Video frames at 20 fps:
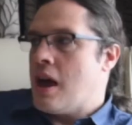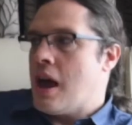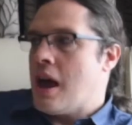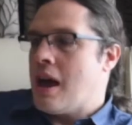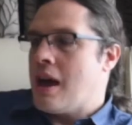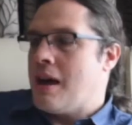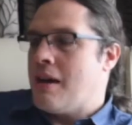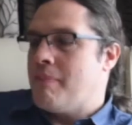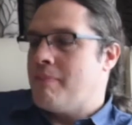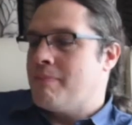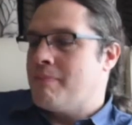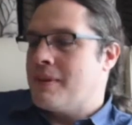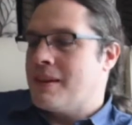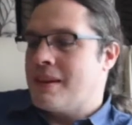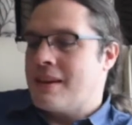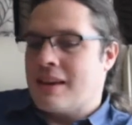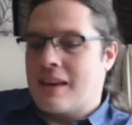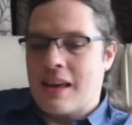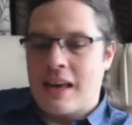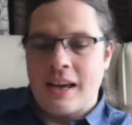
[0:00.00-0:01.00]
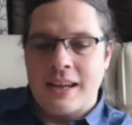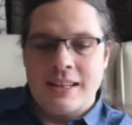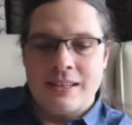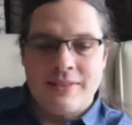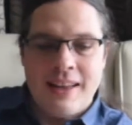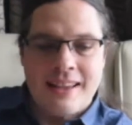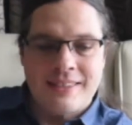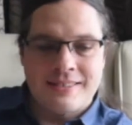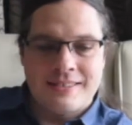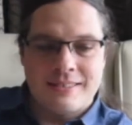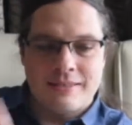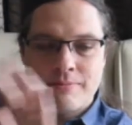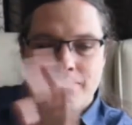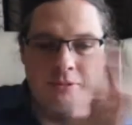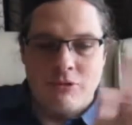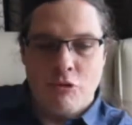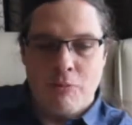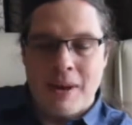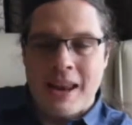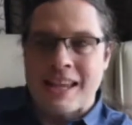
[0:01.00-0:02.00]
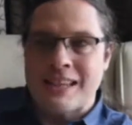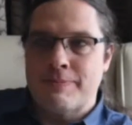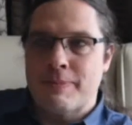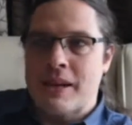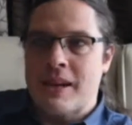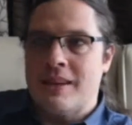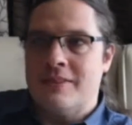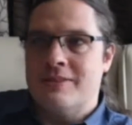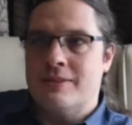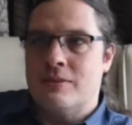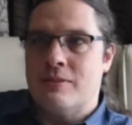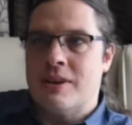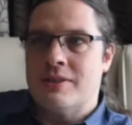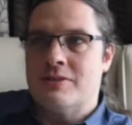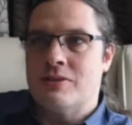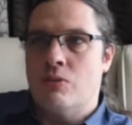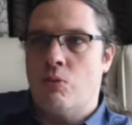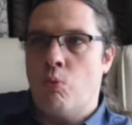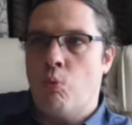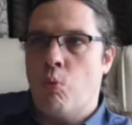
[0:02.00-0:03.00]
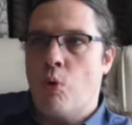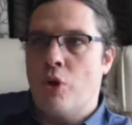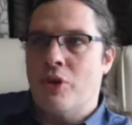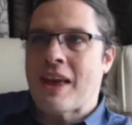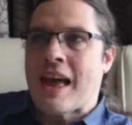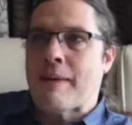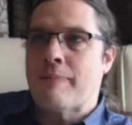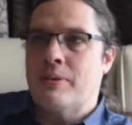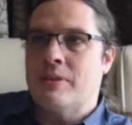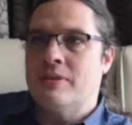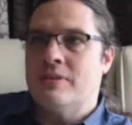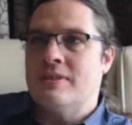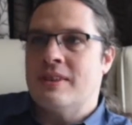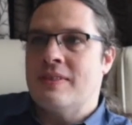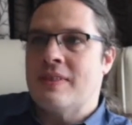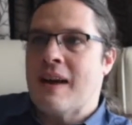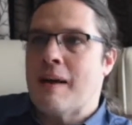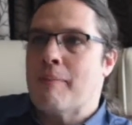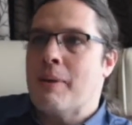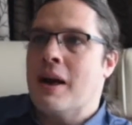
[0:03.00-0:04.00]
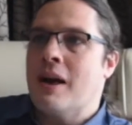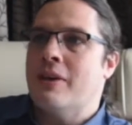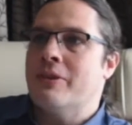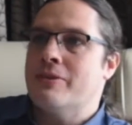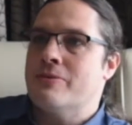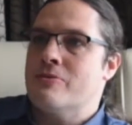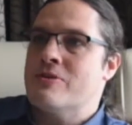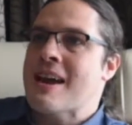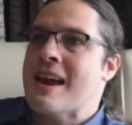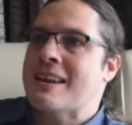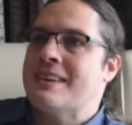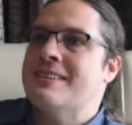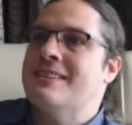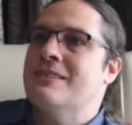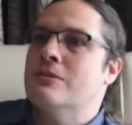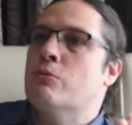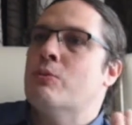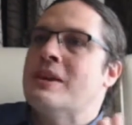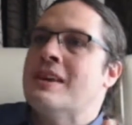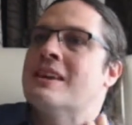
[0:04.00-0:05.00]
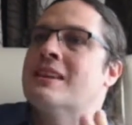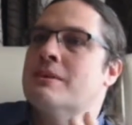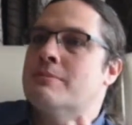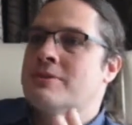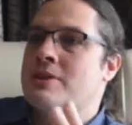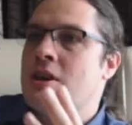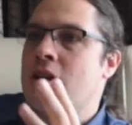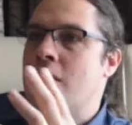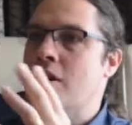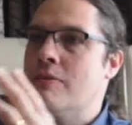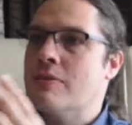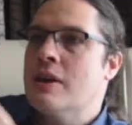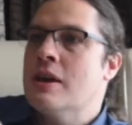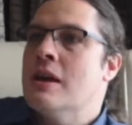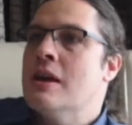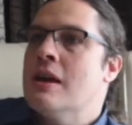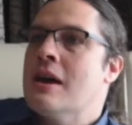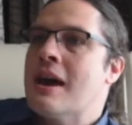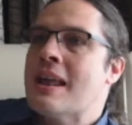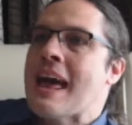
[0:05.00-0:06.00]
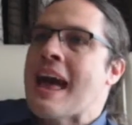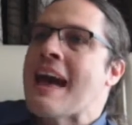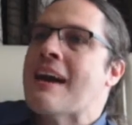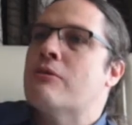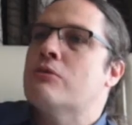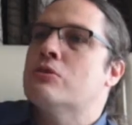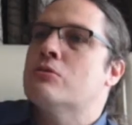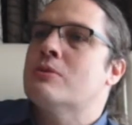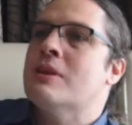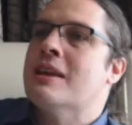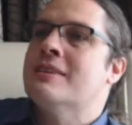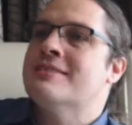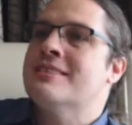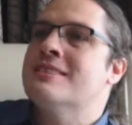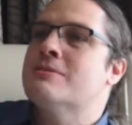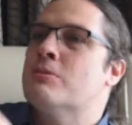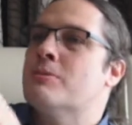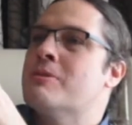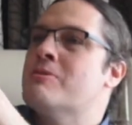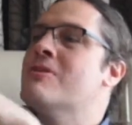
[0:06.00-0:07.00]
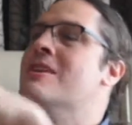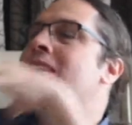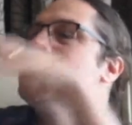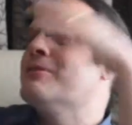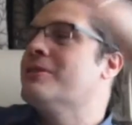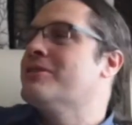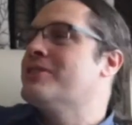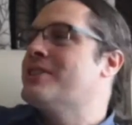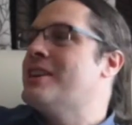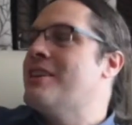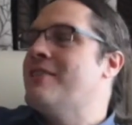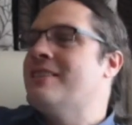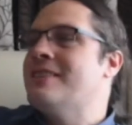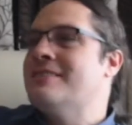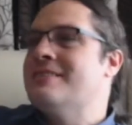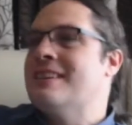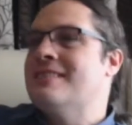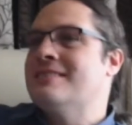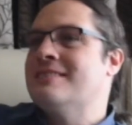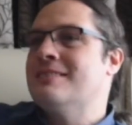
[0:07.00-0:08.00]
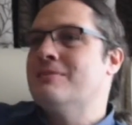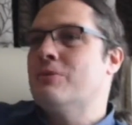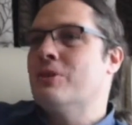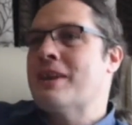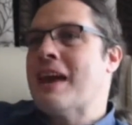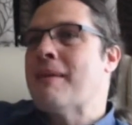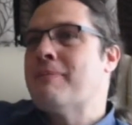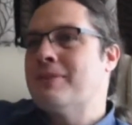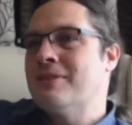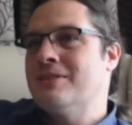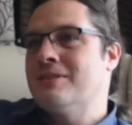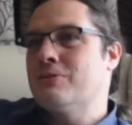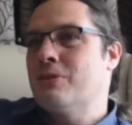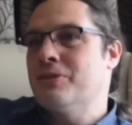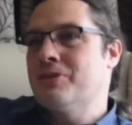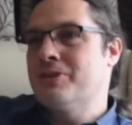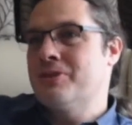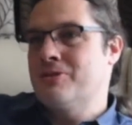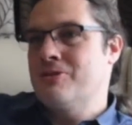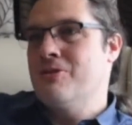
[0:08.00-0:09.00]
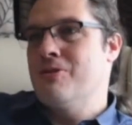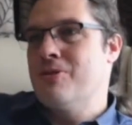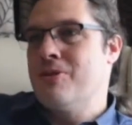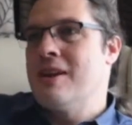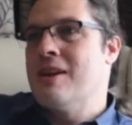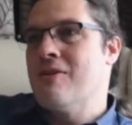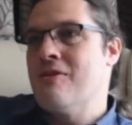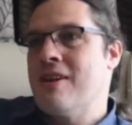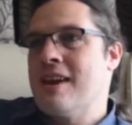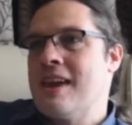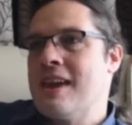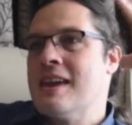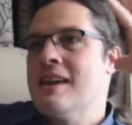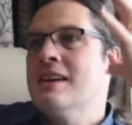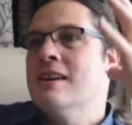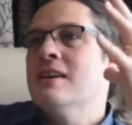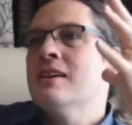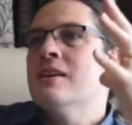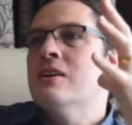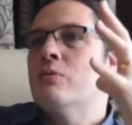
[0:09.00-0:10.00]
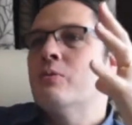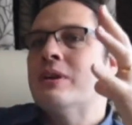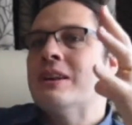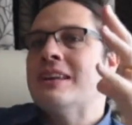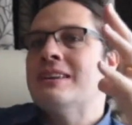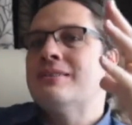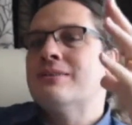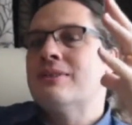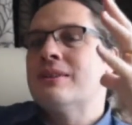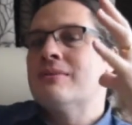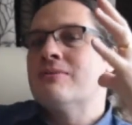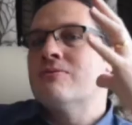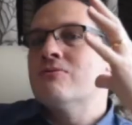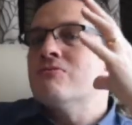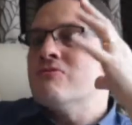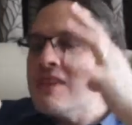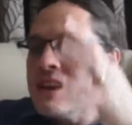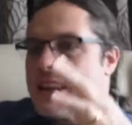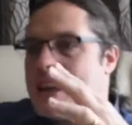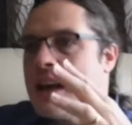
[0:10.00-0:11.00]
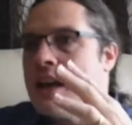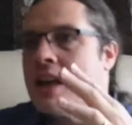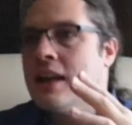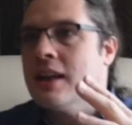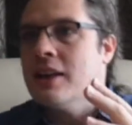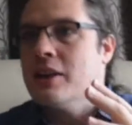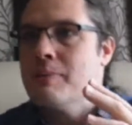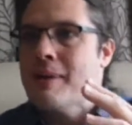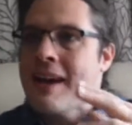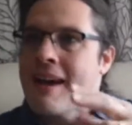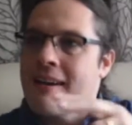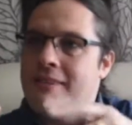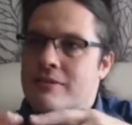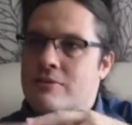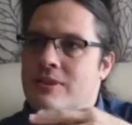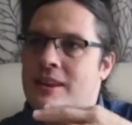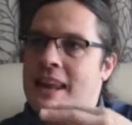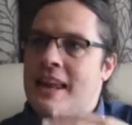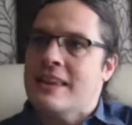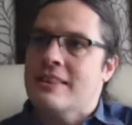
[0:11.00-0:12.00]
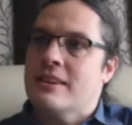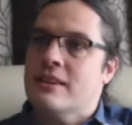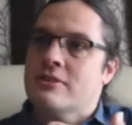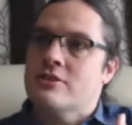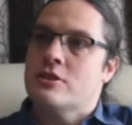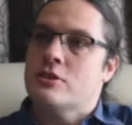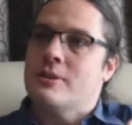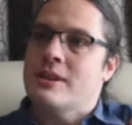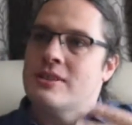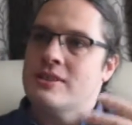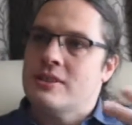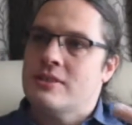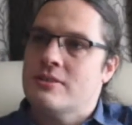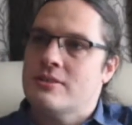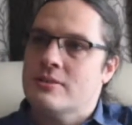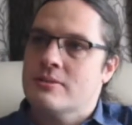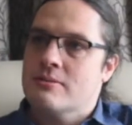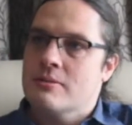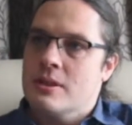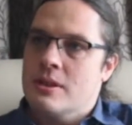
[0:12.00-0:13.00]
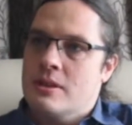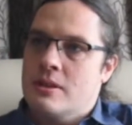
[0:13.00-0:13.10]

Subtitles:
kind of has to be replaced by asking the question, what happens in that part of reality that we can observe? And how do we, and since what we really want to know, in a sense, is what happens, what's the true theory, we need to think really hard about how to relate those two issues.